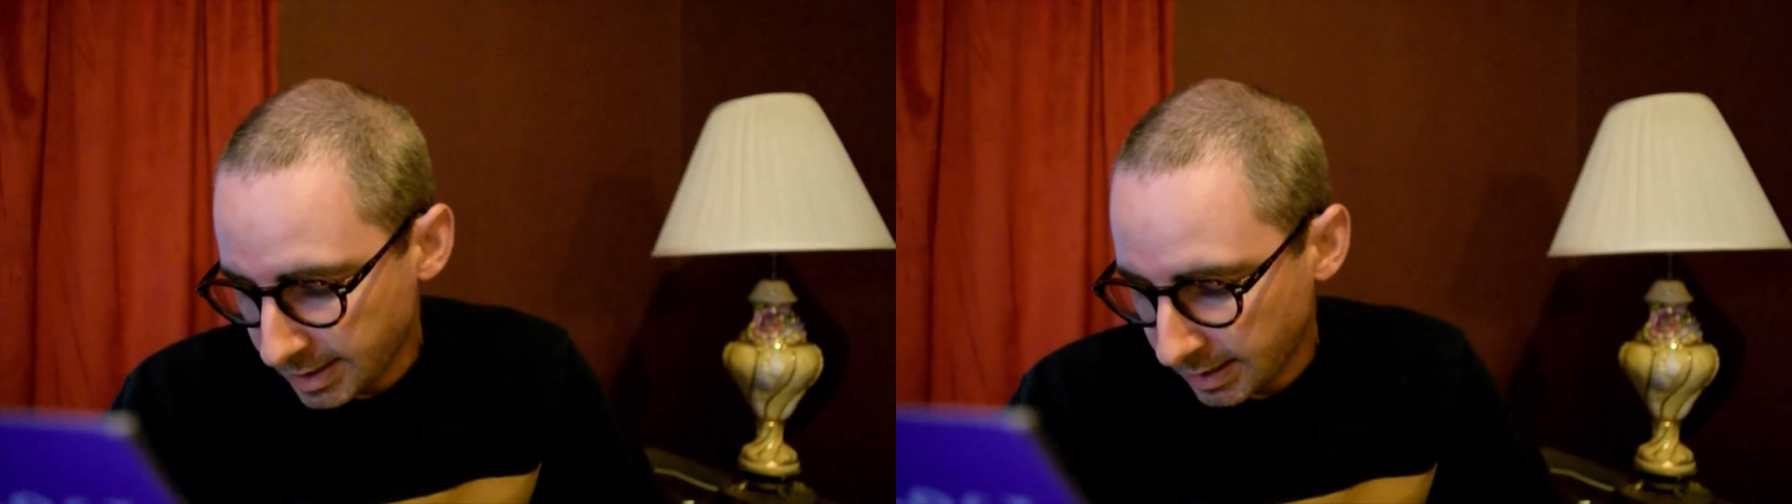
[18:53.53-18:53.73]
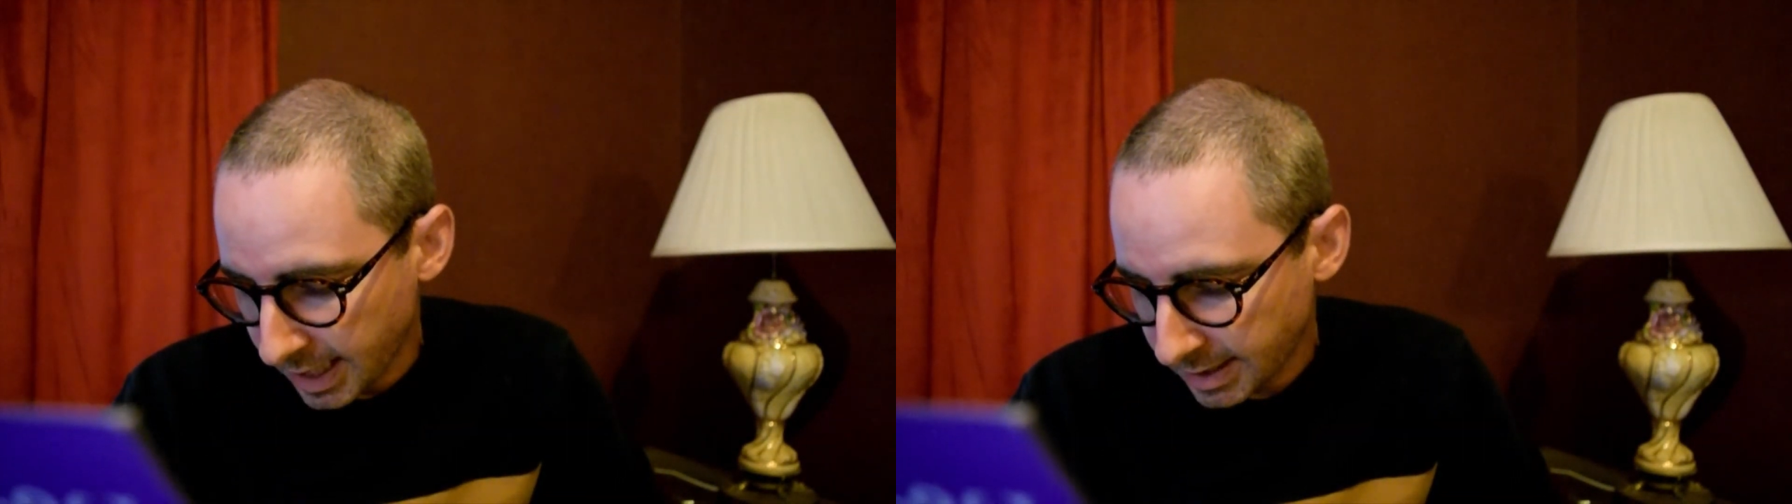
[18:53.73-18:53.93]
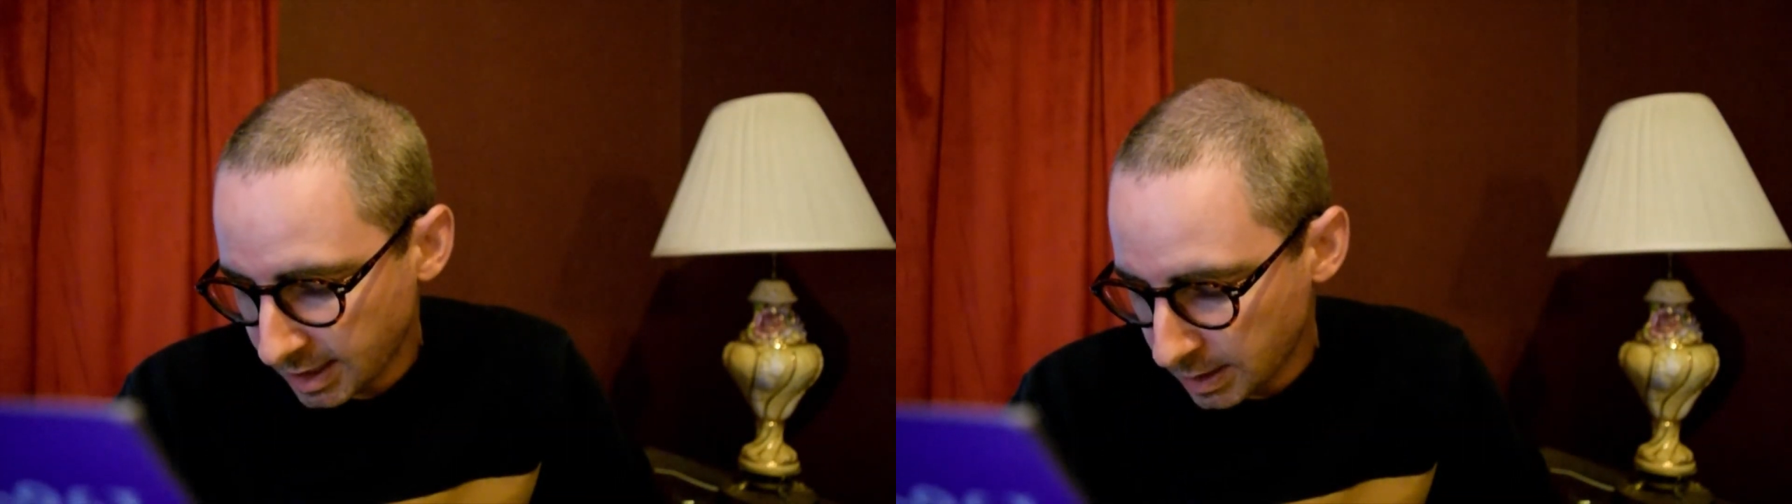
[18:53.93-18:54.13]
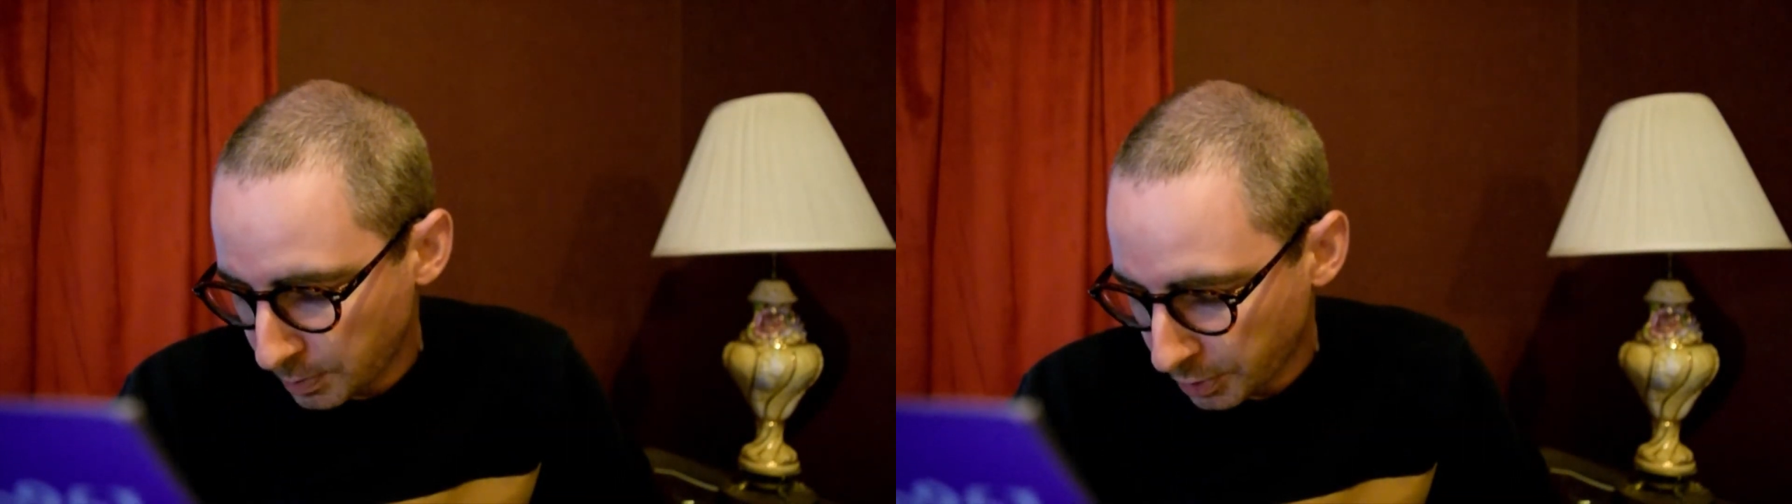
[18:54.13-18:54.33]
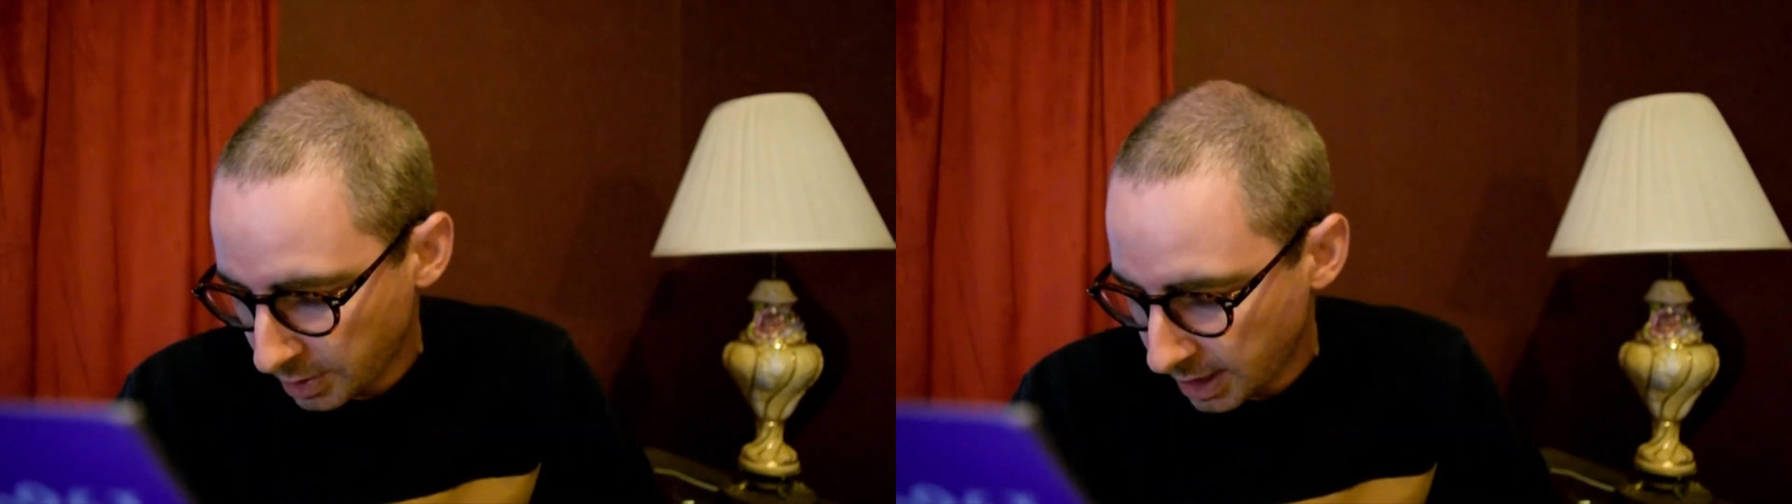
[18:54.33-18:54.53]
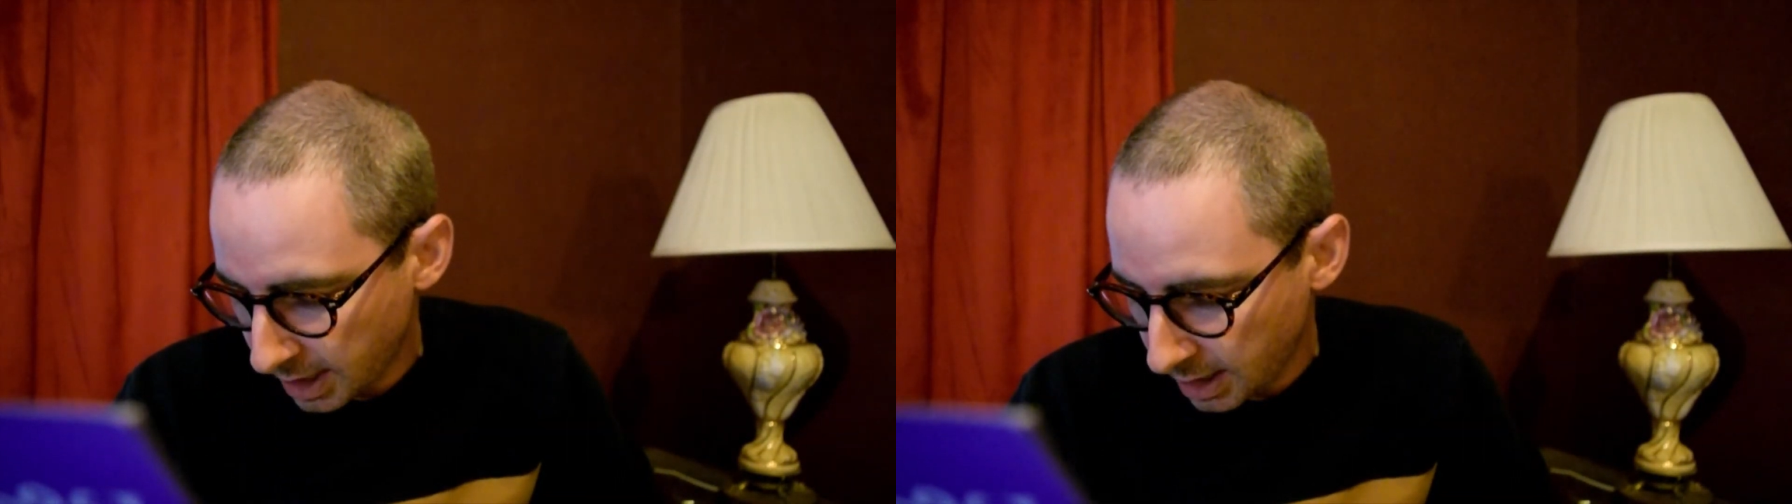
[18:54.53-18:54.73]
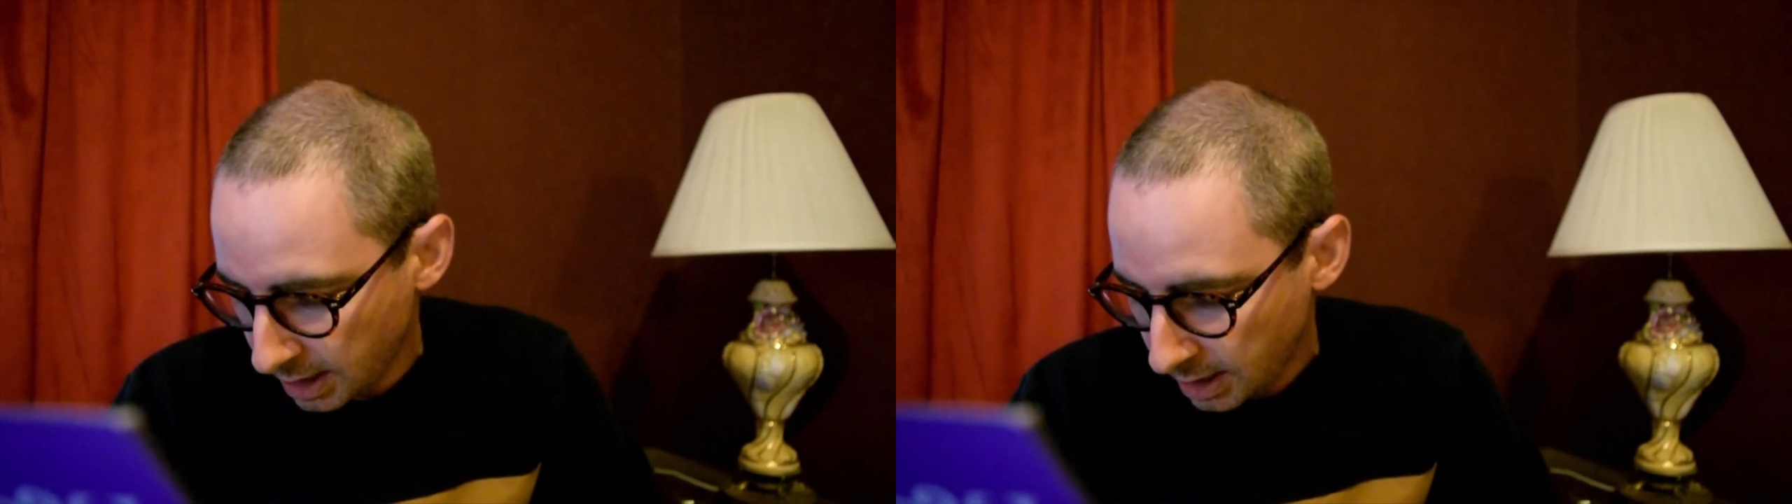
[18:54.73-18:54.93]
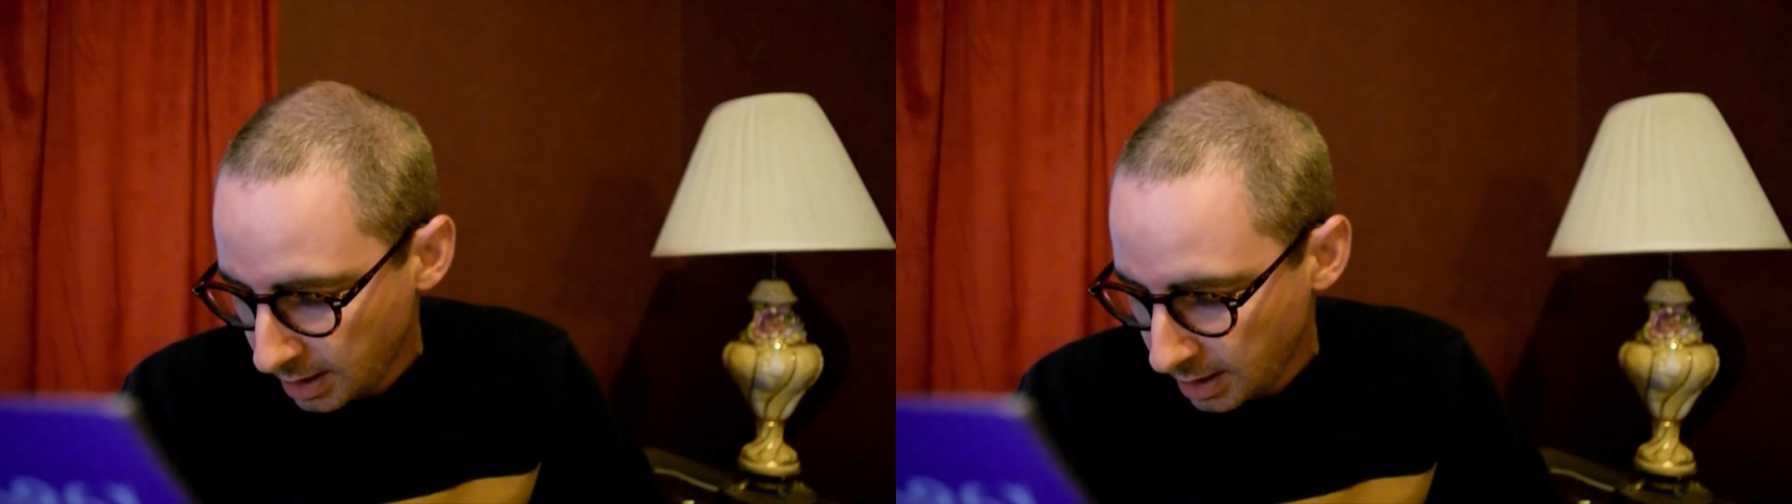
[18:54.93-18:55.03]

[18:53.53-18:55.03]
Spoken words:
Alexa's birthday,